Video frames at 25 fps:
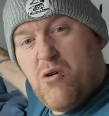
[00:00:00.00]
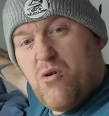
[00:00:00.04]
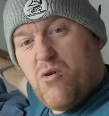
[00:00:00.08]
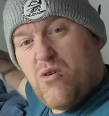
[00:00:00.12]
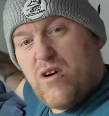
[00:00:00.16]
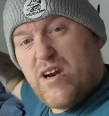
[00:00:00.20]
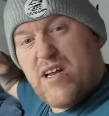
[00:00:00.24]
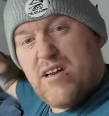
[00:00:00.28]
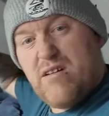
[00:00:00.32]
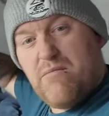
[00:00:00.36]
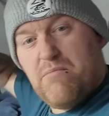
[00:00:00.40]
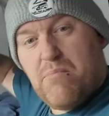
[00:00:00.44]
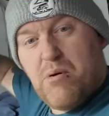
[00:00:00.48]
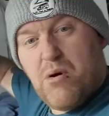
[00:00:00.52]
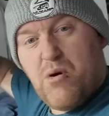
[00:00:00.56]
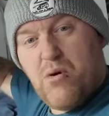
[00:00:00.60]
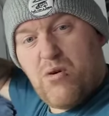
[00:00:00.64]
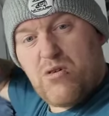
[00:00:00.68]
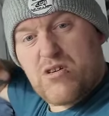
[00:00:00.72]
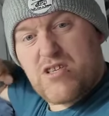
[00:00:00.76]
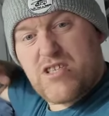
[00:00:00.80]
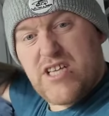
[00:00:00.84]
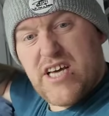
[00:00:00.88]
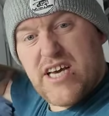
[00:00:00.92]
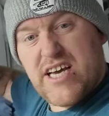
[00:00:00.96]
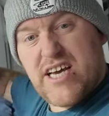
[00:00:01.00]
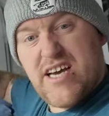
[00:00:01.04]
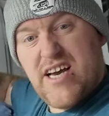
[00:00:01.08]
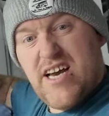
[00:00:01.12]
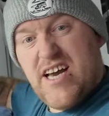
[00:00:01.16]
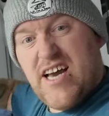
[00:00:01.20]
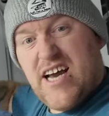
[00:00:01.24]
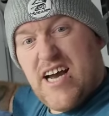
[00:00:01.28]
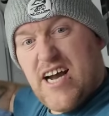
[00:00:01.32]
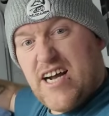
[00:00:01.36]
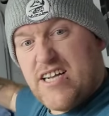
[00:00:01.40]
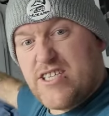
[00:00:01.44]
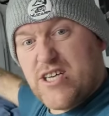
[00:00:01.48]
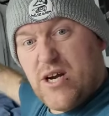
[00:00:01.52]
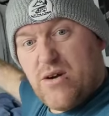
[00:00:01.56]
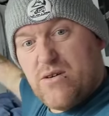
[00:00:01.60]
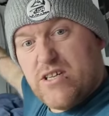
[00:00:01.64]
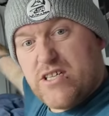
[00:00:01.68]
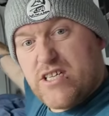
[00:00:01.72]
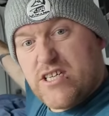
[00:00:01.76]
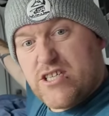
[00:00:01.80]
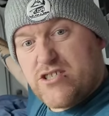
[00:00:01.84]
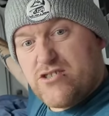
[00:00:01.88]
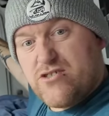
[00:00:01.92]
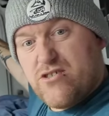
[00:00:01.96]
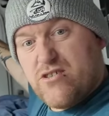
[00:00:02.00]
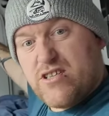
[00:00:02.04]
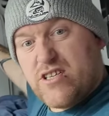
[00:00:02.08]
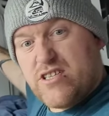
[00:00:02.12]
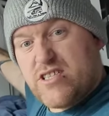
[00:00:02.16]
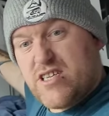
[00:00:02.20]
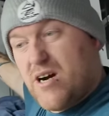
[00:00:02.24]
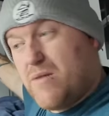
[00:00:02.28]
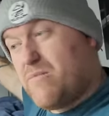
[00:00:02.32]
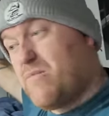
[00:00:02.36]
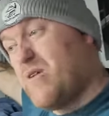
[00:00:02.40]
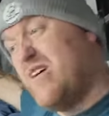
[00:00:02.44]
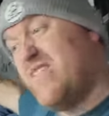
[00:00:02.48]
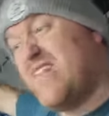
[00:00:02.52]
awning porch thing and totally destroyed the top?